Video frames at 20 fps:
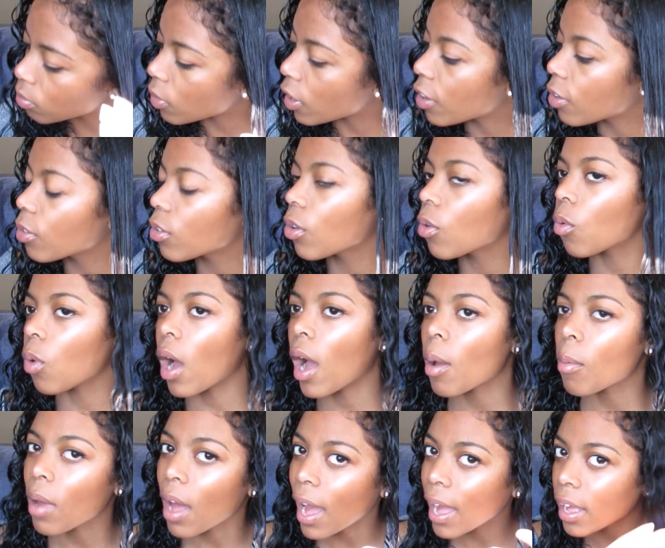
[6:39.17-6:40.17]
I don't know
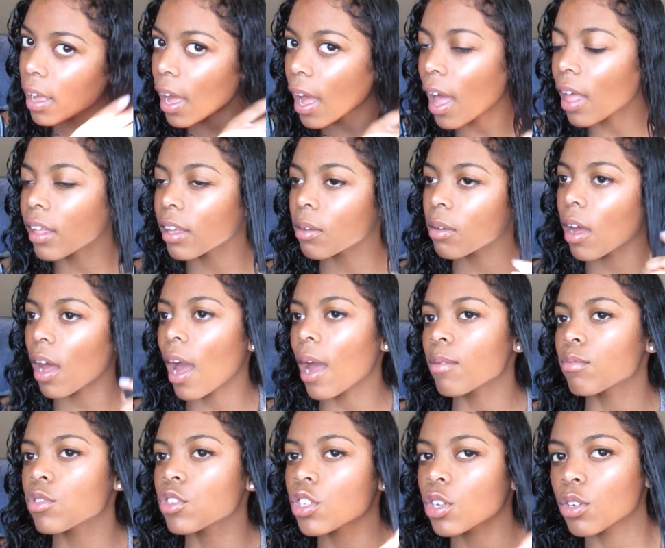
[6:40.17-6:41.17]
why, but I like
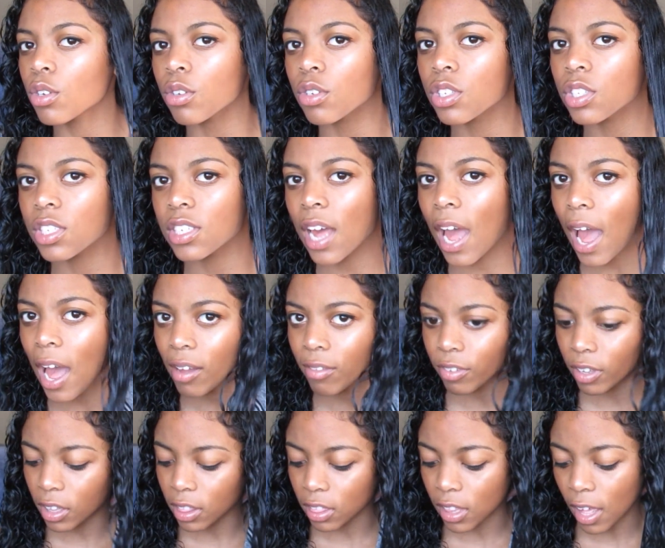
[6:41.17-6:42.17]
I'm so used to
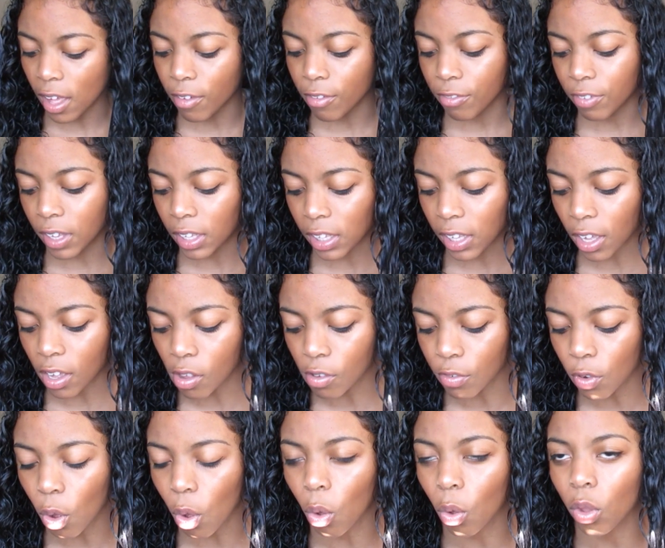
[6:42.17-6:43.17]
having the feeling
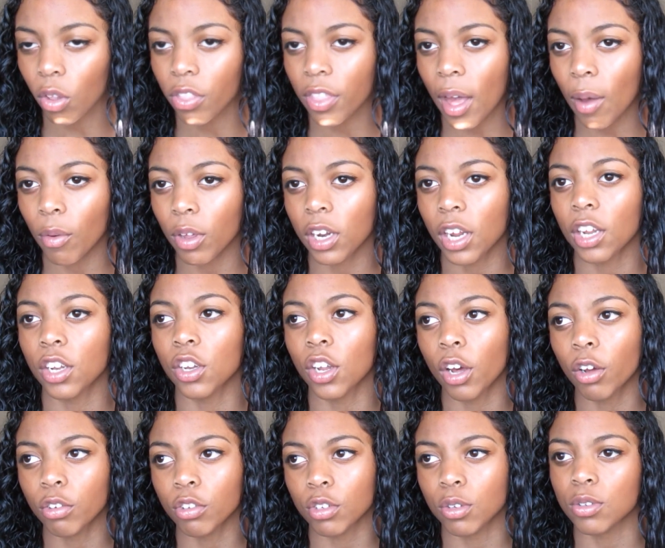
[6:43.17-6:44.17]
of hold that when I
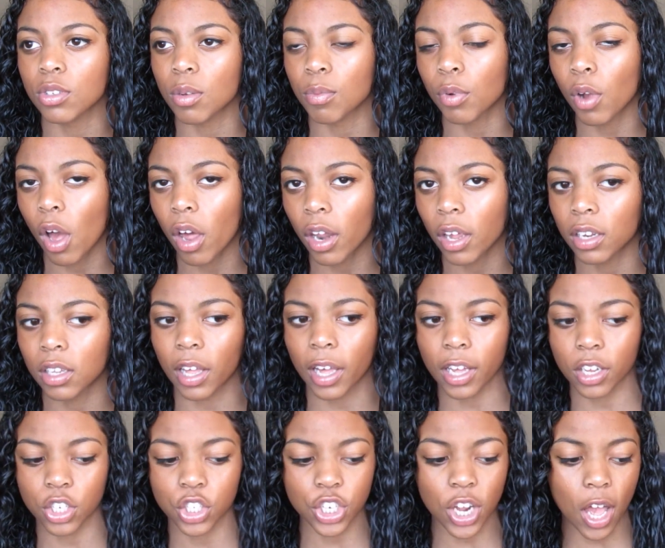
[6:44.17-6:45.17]
don't use a product
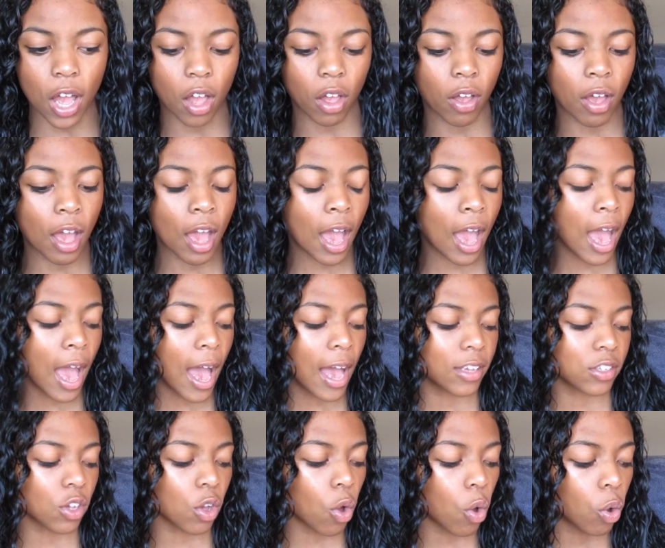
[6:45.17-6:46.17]
like a gel
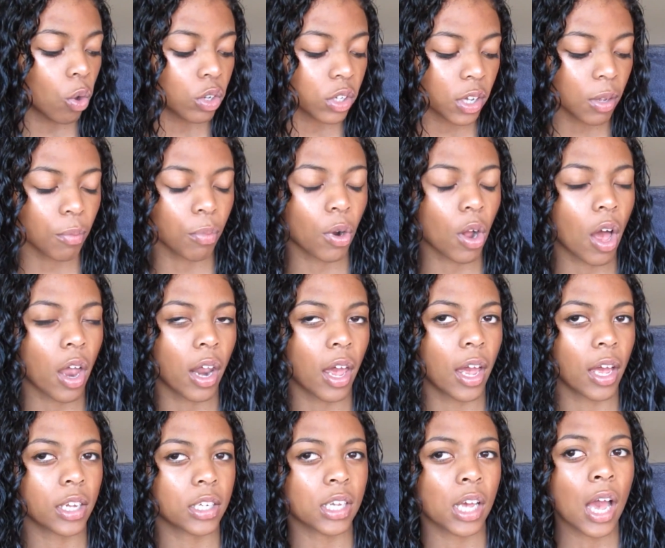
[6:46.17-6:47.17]
as a holding
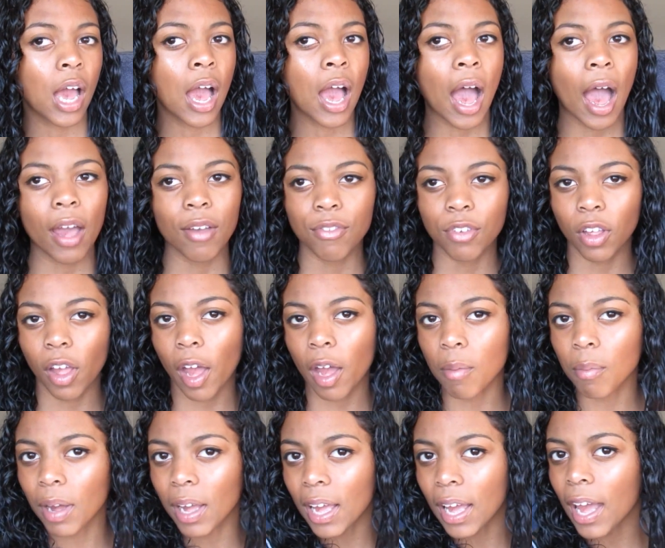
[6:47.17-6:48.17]
product, I feel
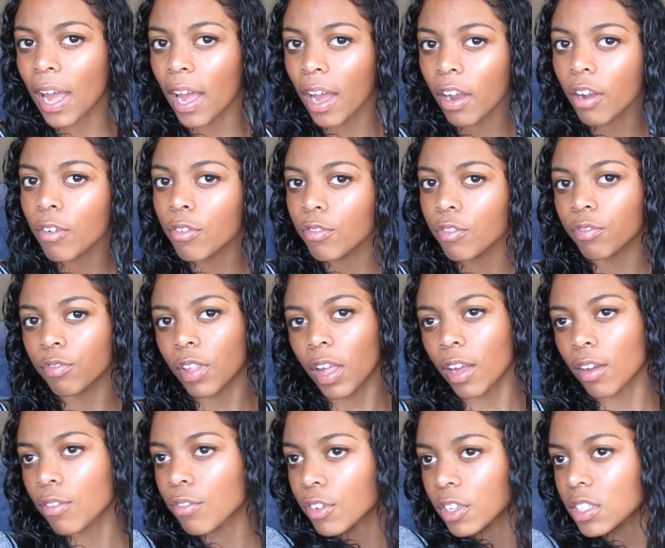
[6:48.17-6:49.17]
like my hair
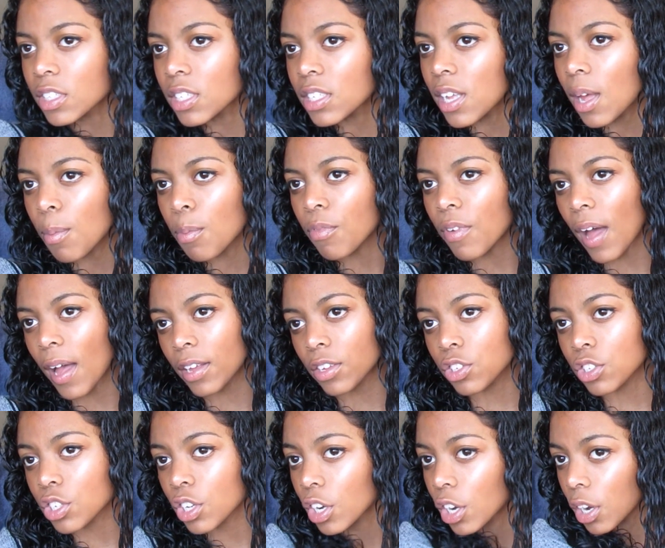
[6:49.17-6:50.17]
like frizzes up
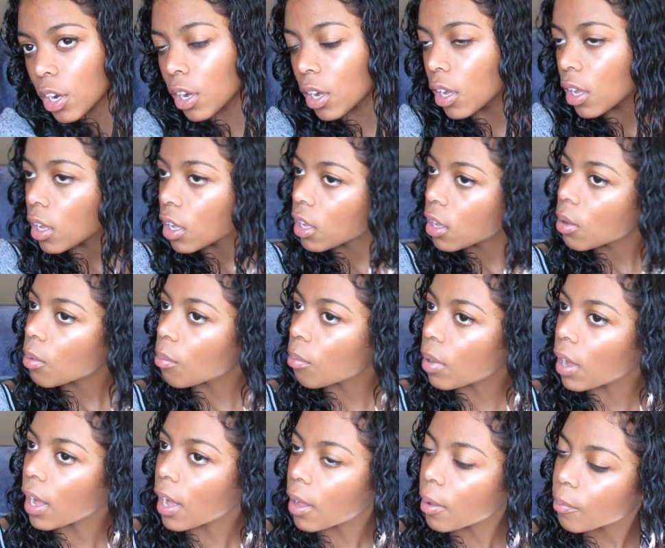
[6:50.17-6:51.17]
faster,
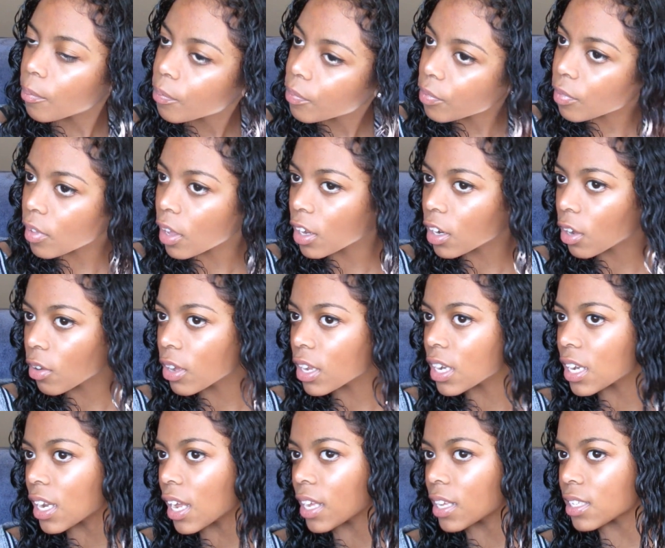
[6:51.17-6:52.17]
but I know
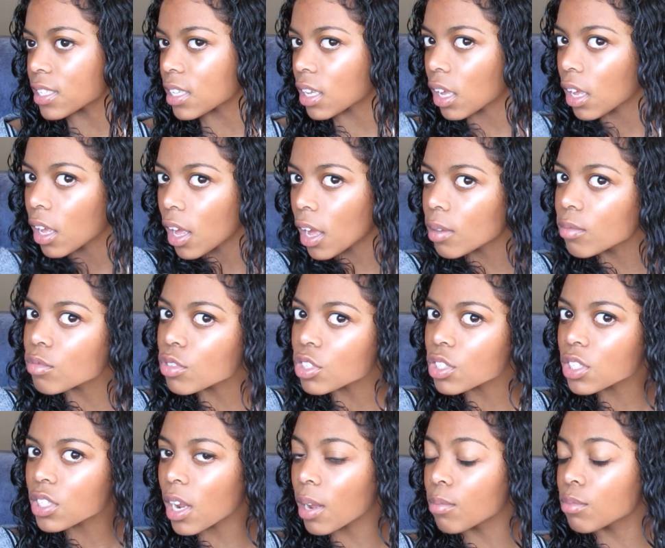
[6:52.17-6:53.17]
it doesn't. I'm
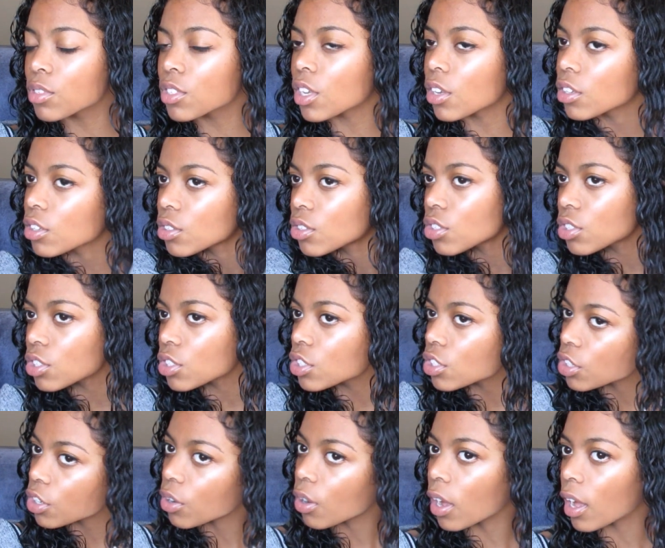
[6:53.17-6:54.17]
just I'm so used
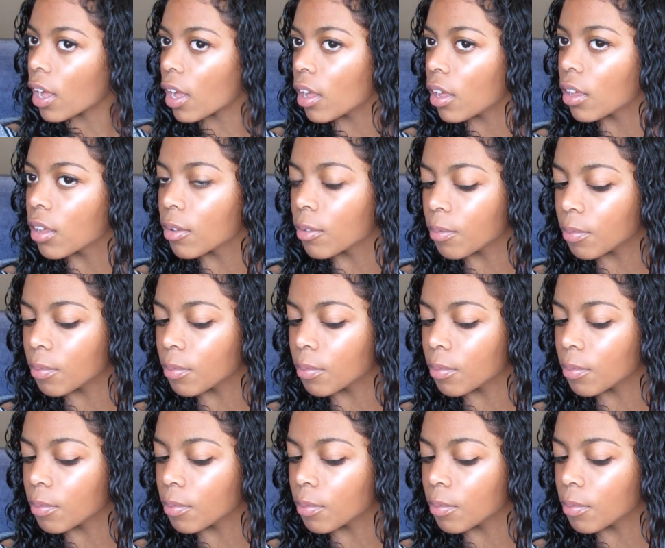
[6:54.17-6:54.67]
to it.